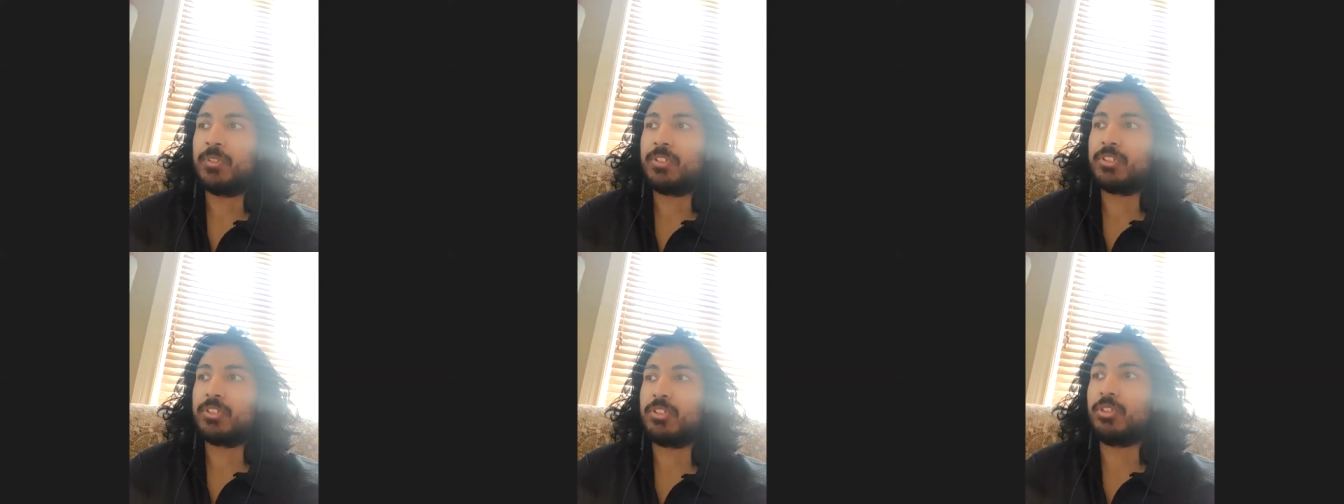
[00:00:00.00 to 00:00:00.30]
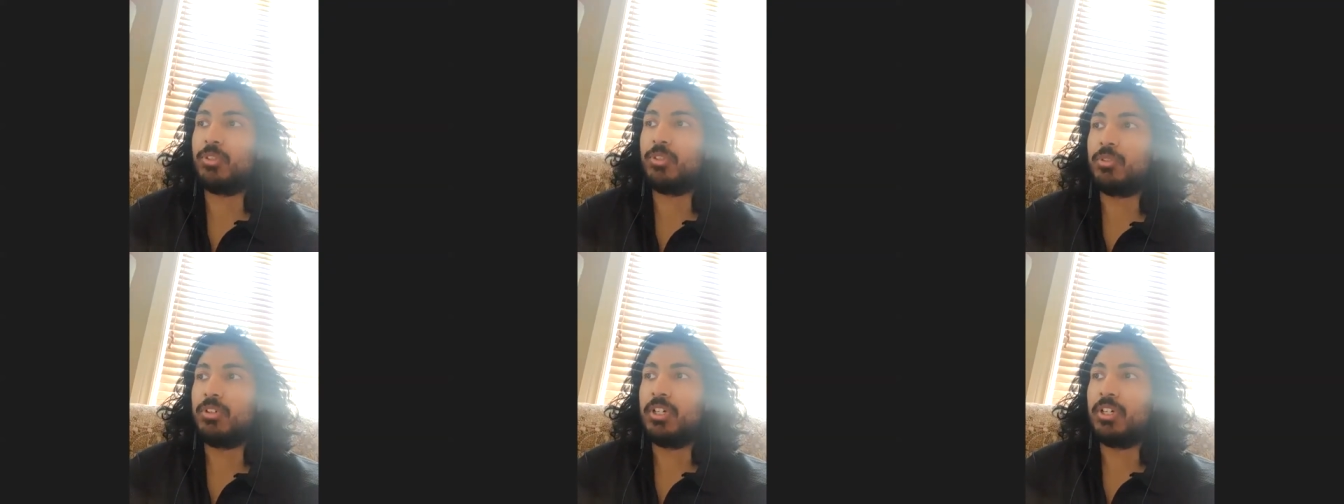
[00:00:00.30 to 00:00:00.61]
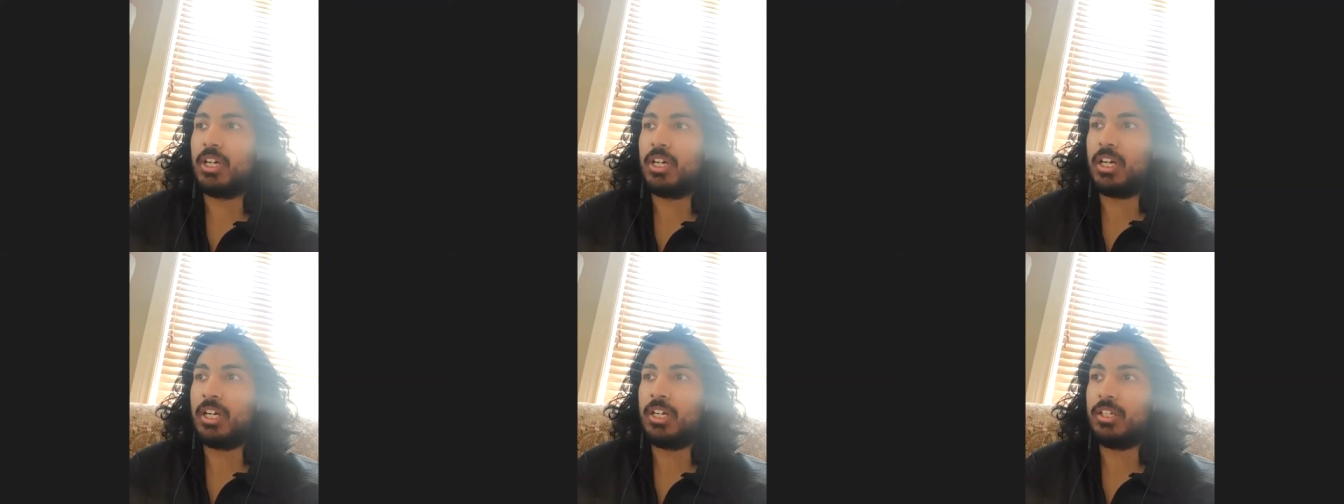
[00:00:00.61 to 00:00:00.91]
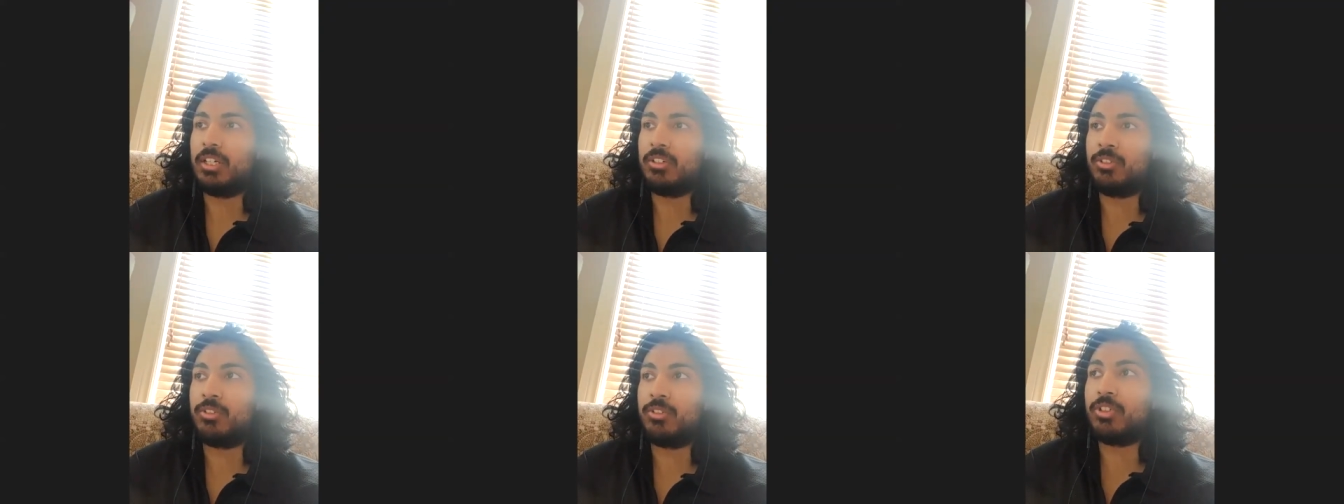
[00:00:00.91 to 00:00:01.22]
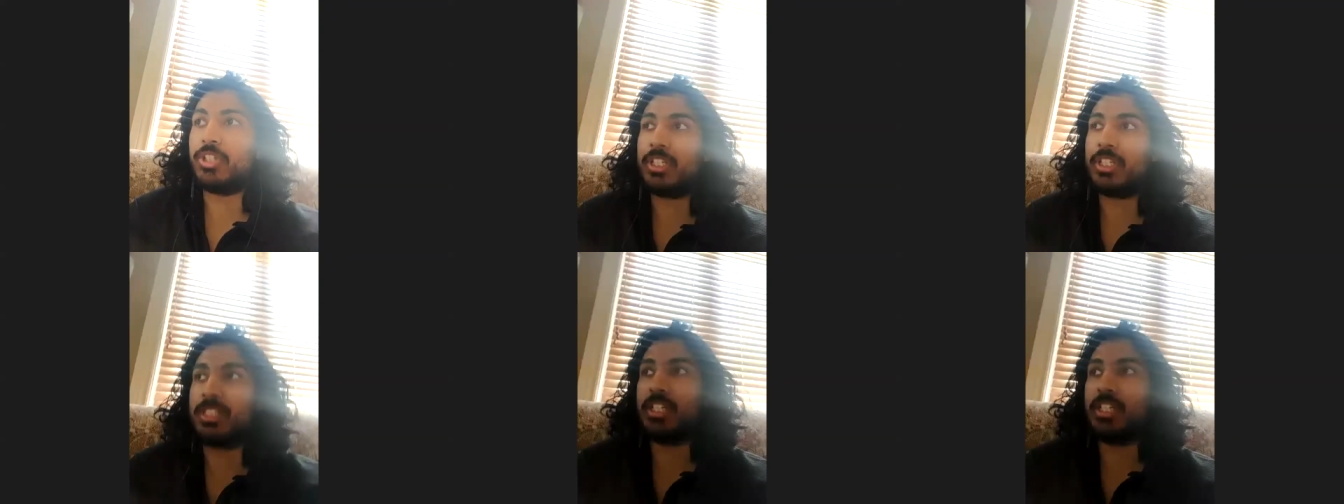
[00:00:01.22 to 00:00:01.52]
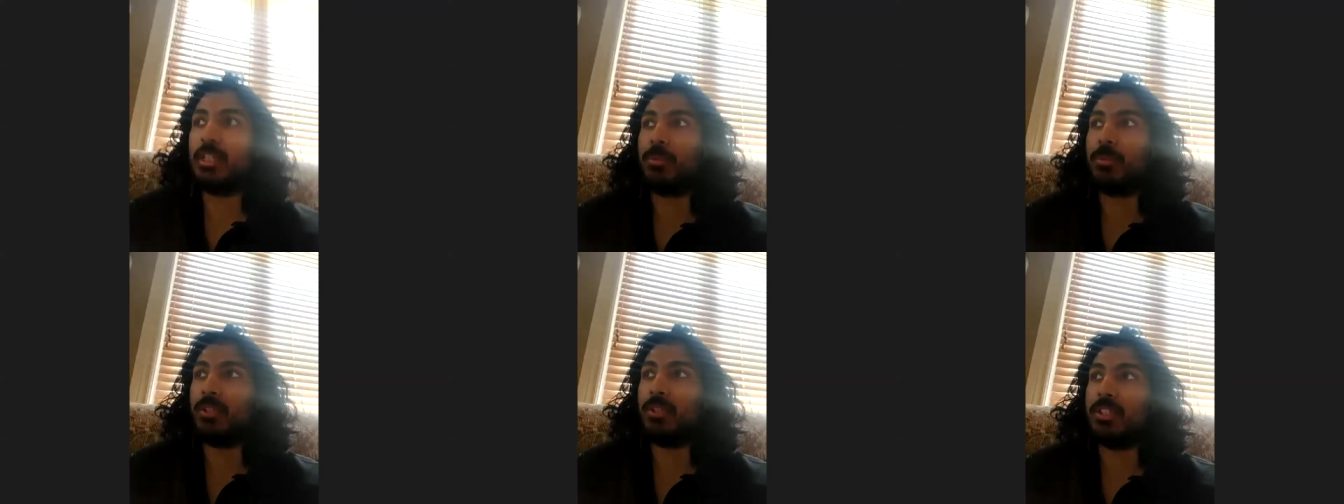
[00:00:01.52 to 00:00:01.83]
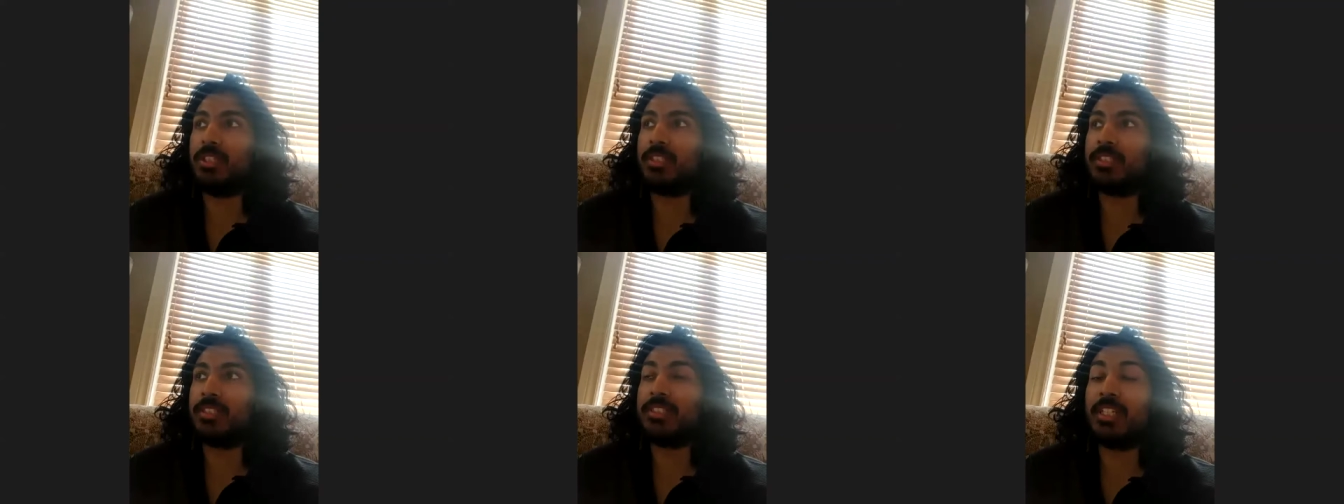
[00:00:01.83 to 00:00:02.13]
So a good example
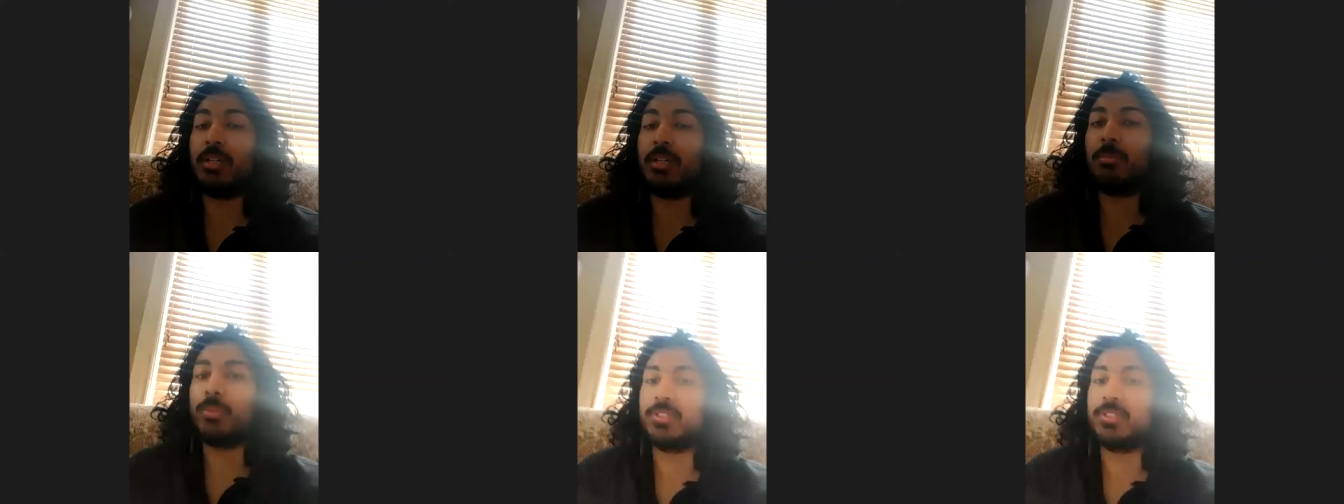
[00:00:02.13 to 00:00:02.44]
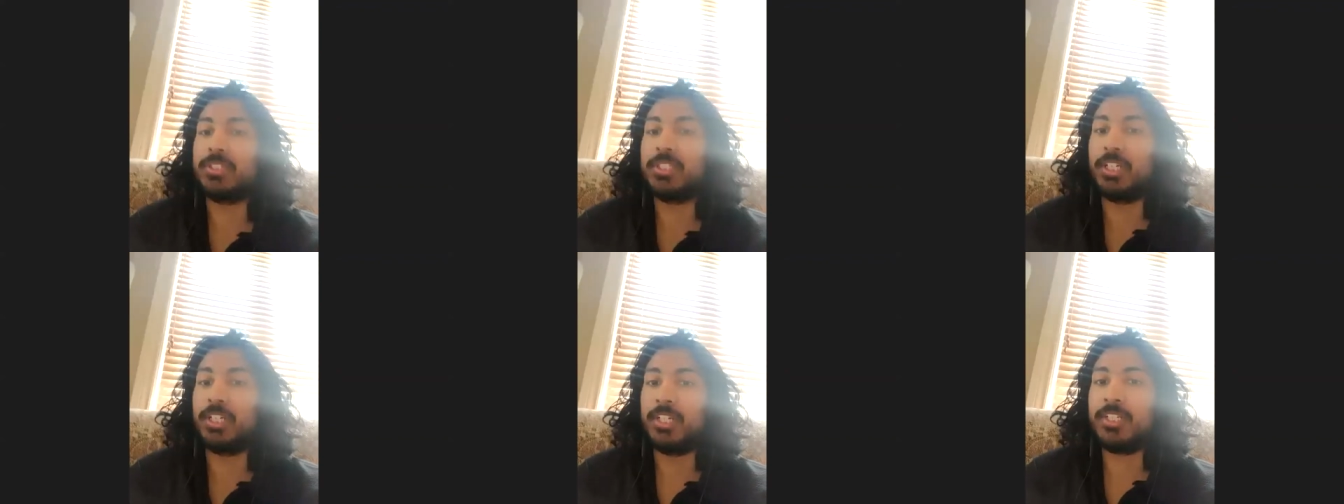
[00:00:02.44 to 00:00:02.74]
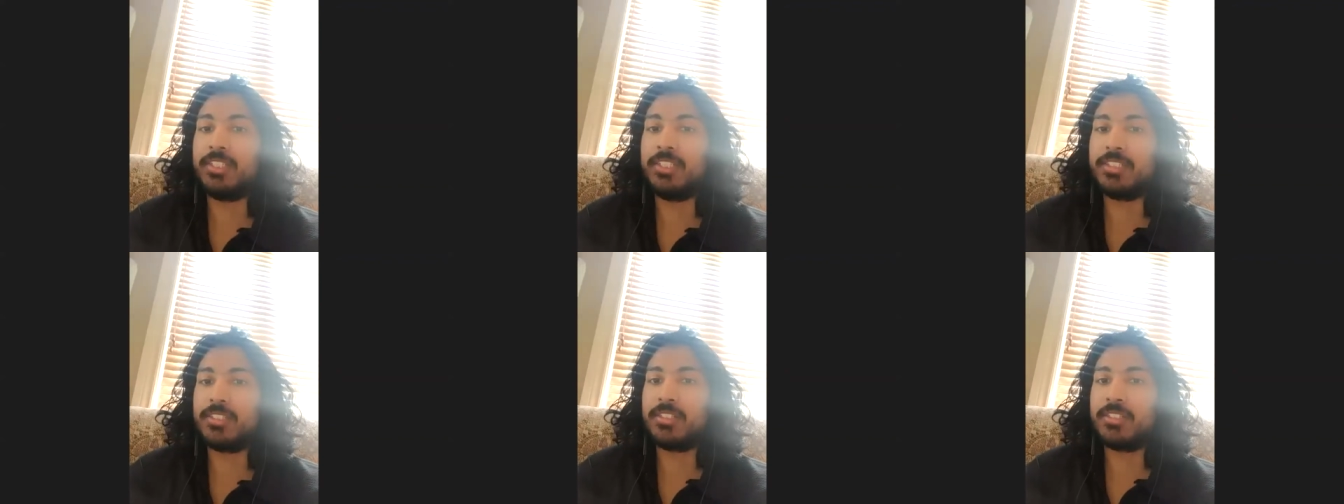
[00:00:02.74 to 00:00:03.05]
is sample size.